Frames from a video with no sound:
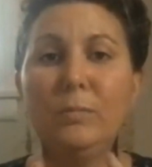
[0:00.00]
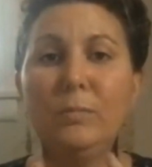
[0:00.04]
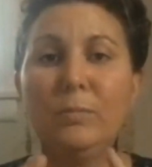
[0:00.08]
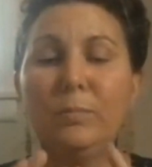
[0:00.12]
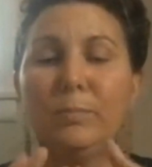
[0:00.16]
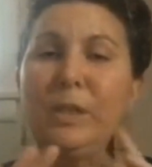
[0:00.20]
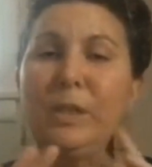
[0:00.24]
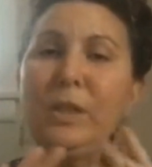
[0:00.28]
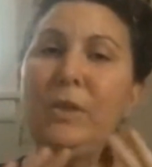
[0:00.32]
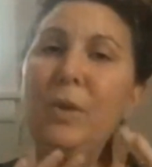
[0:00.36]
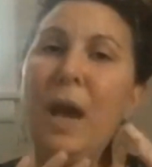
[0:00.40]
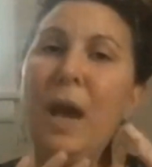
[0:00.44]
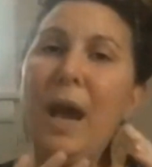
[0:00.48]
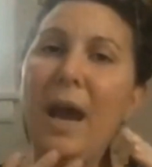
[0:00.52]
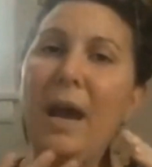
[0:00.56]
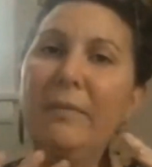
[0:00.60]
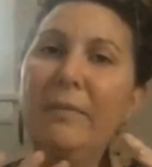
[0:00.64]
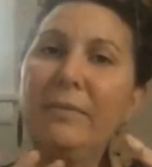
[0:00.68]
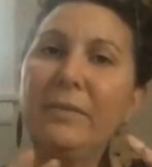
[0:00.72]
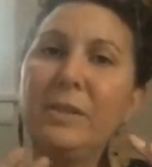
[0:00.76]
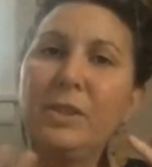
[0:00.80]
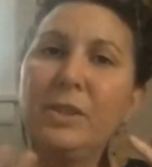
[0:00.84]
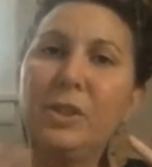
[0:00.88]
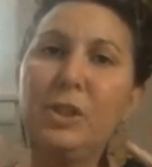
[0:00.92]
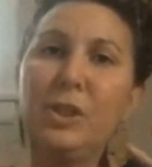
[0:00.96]
But you have
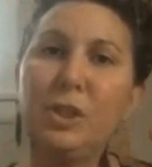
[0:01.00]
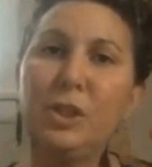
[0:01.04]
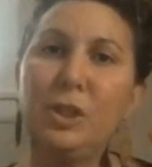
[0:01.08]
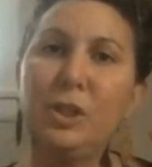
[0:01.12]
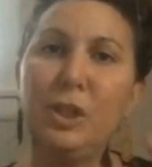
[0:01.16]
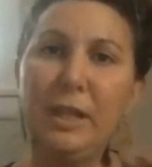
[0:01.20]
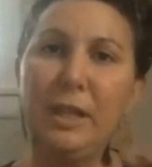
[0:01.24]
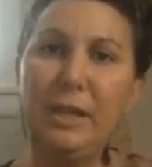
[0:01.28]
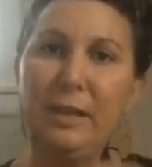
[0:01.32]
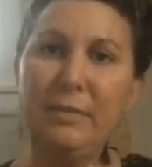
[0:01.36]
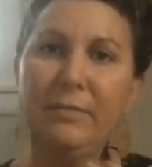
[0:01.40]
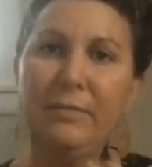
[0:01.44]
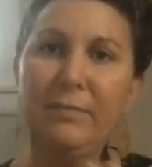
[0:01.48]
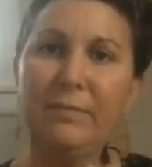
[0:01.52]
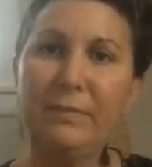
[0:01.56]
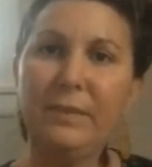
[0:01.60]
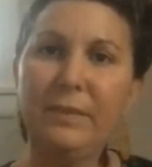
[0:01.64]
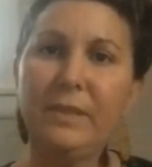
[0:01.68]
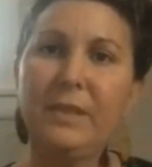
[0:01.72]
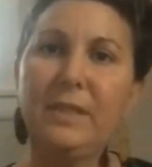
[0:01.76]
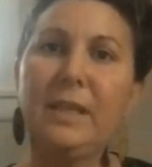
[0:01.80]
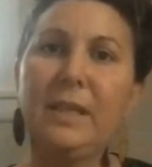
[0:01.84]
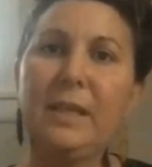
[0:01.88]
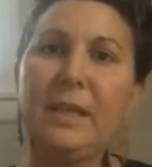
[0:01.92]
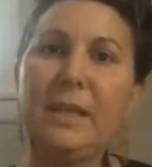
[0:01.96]
to
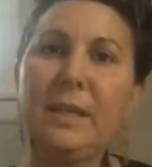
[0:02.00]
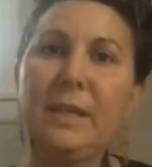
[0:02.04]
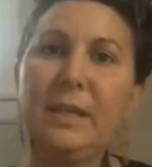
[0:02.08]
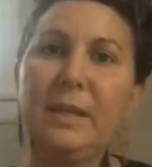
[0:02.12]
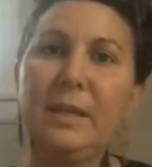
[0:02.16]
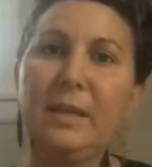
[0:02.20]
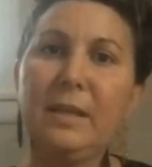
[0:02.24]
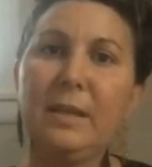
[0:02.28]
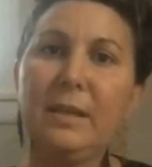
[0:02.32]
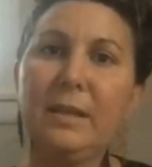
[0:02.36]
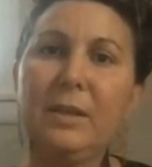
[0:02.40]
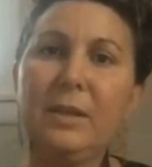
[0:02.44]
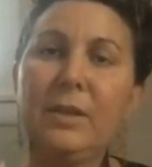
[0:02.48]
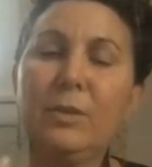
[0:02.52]
shift your